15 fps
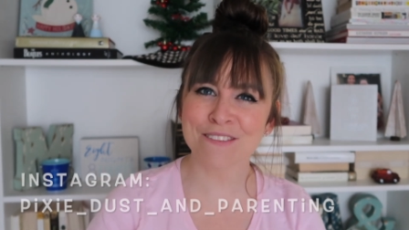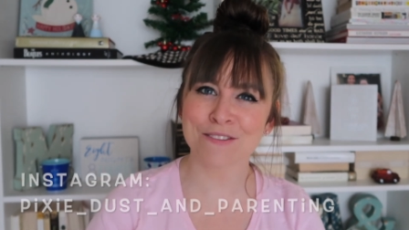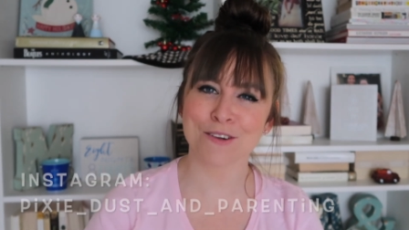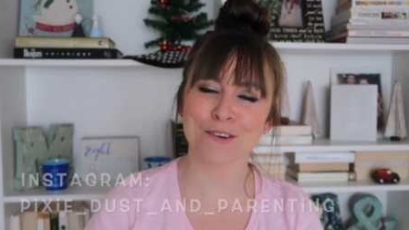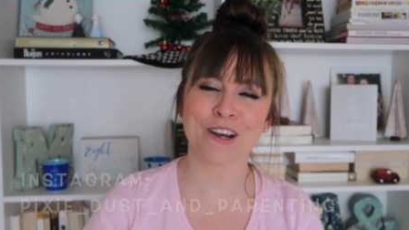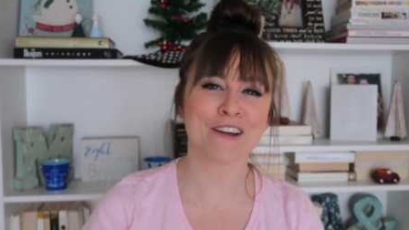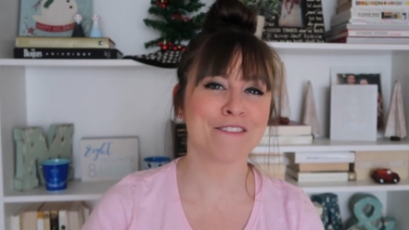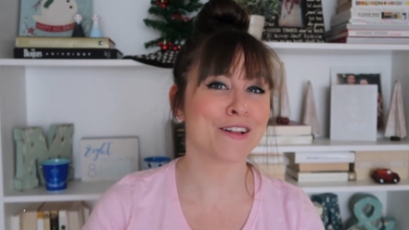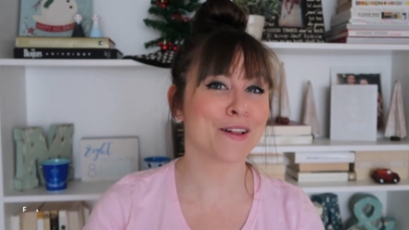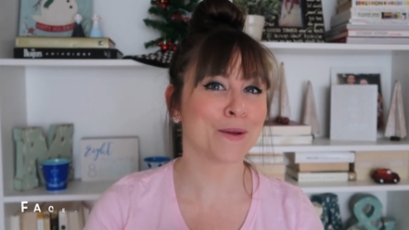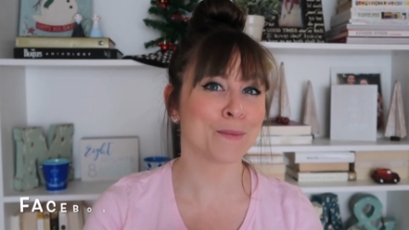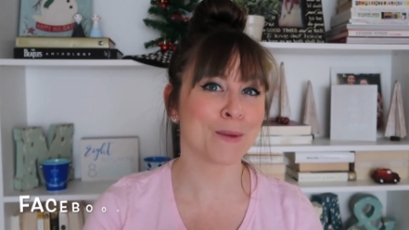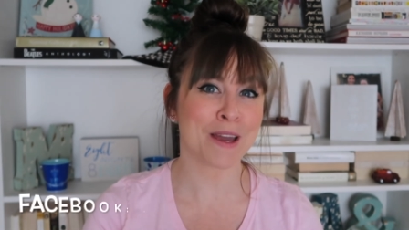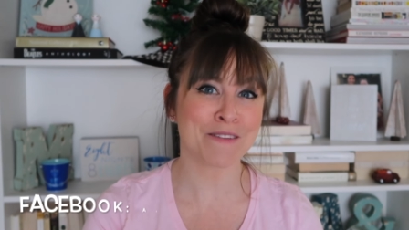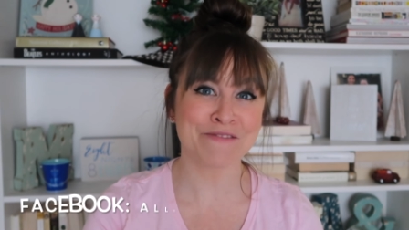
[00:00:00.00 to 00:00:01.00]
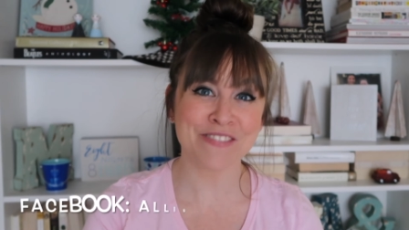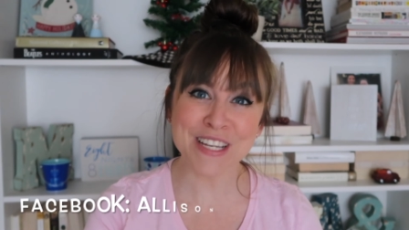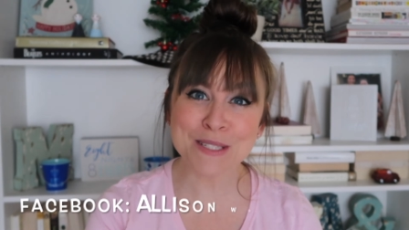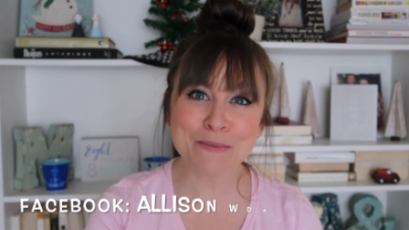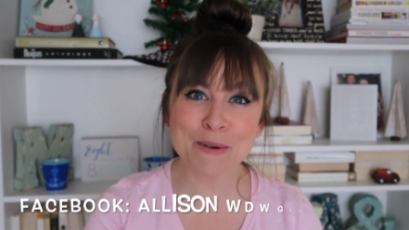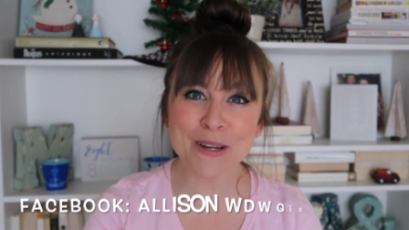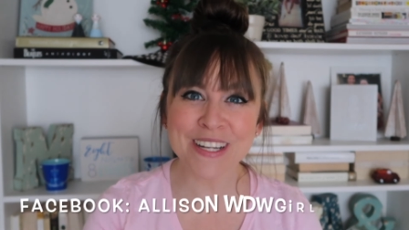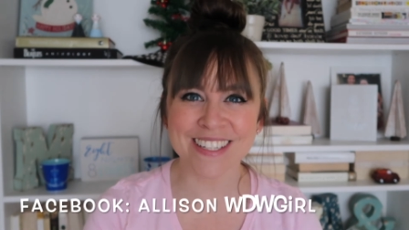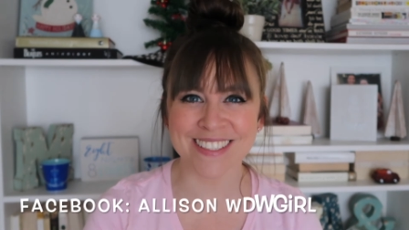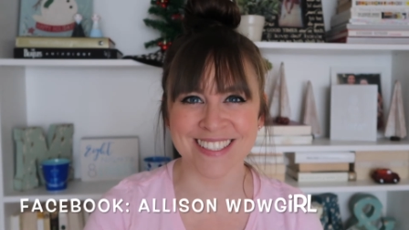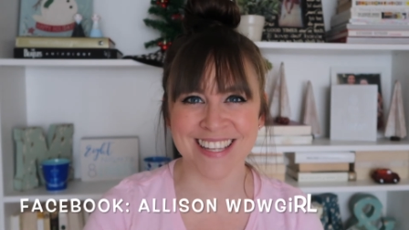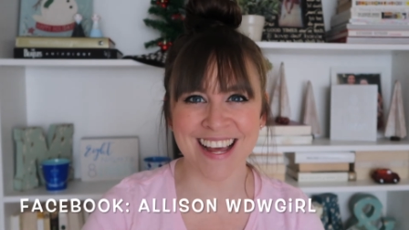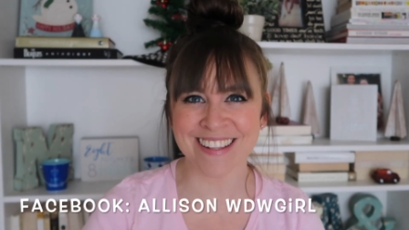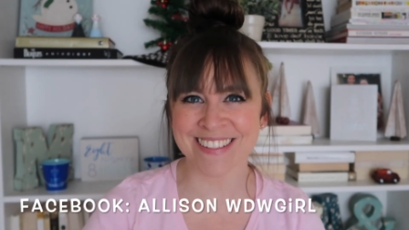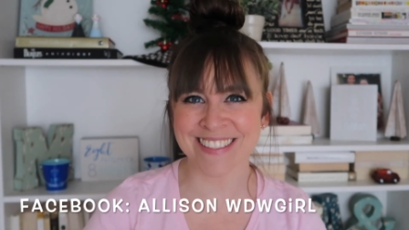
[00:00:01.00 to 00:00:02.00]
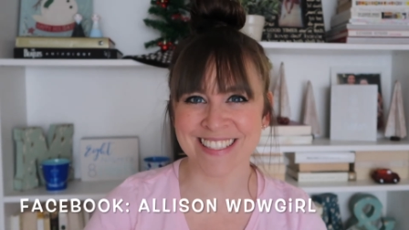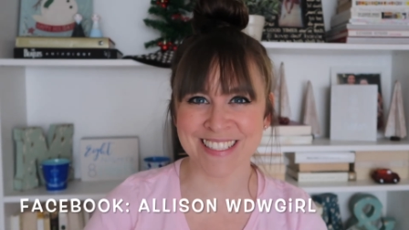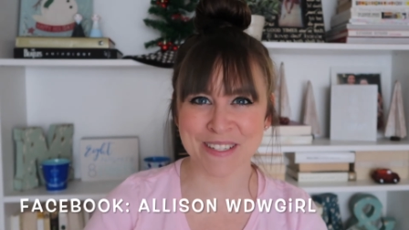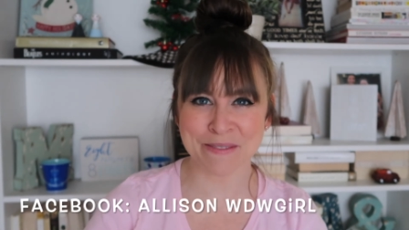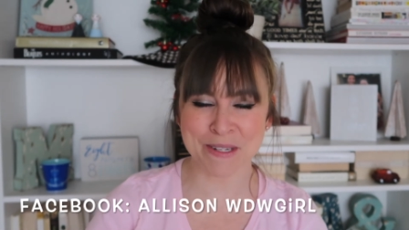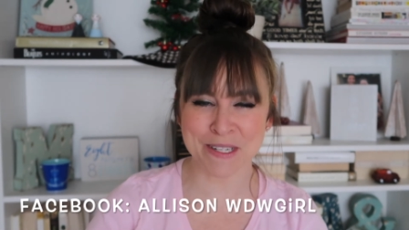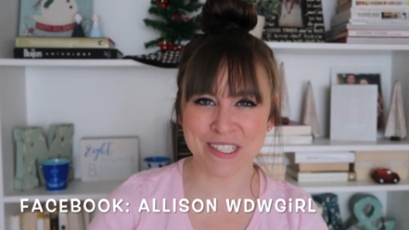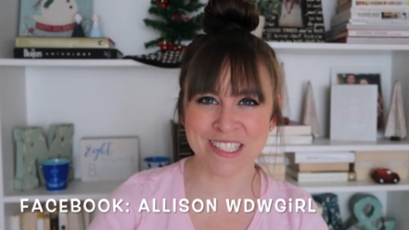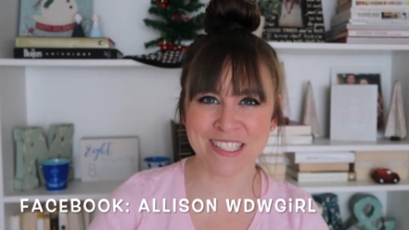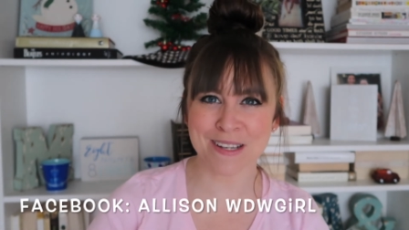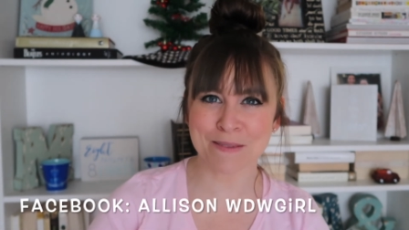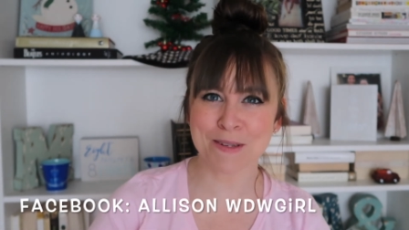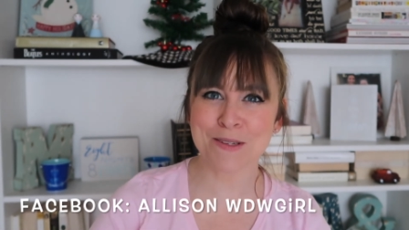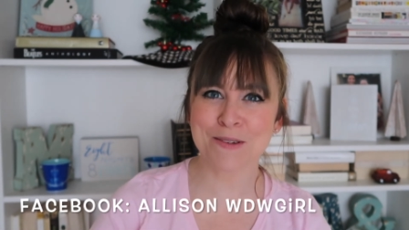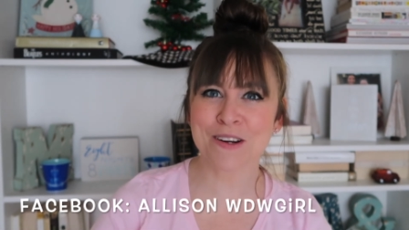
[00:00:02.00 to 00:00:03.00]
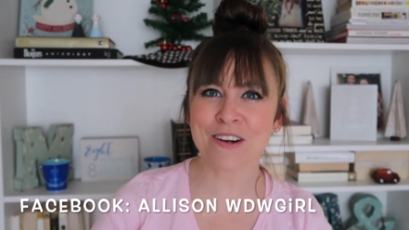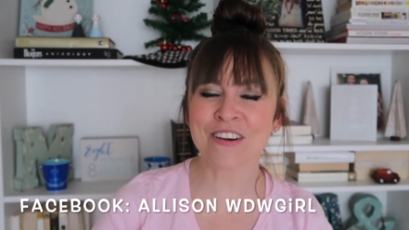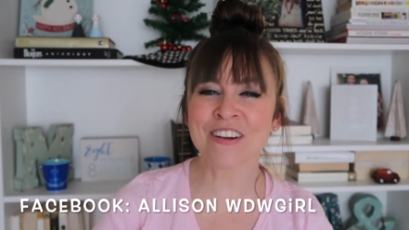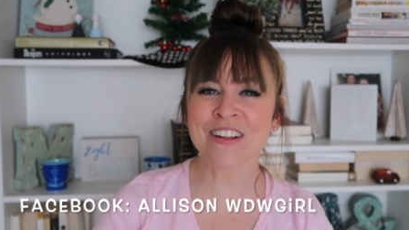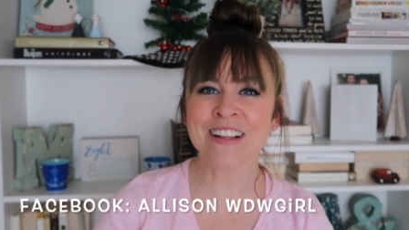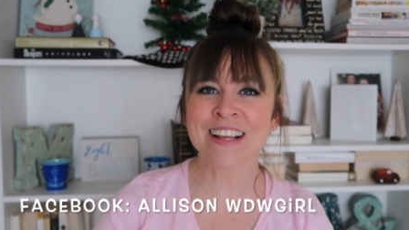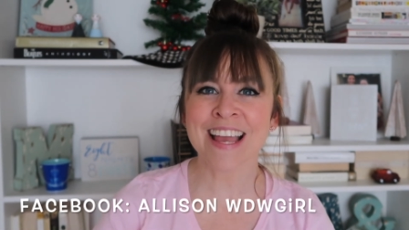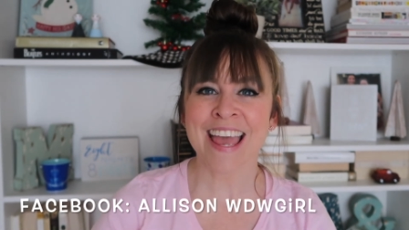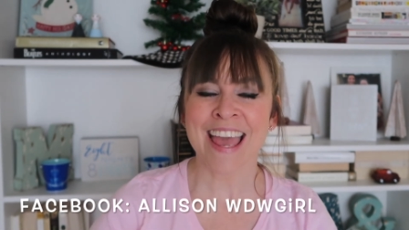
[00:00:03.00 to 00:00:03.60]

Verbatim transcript: If you are not following me on Facebook, it's Allison WDW Girl.